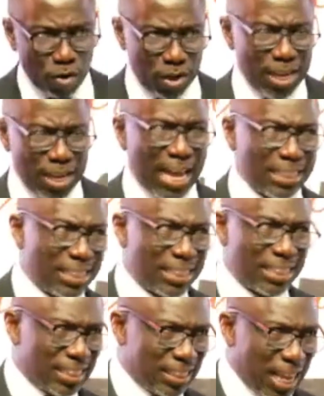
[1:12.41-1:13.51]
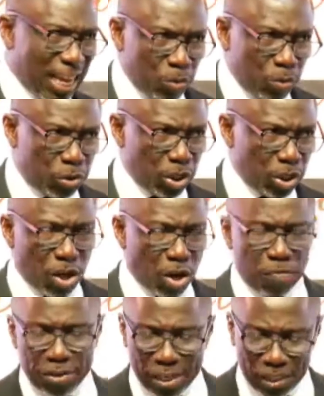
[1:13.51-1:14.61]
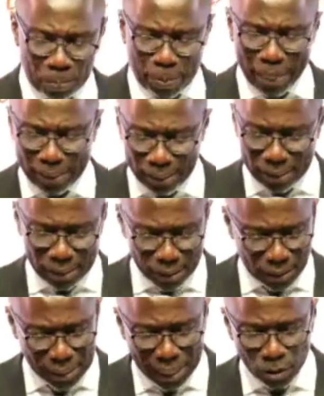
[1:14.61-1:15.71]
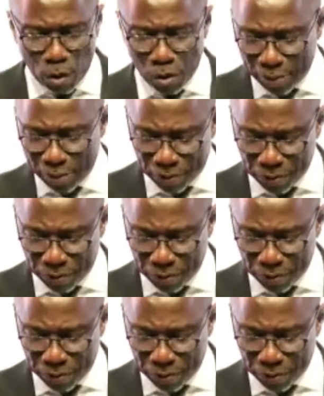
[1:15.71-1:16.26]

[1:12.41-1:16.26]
and sound governance practices at all levels.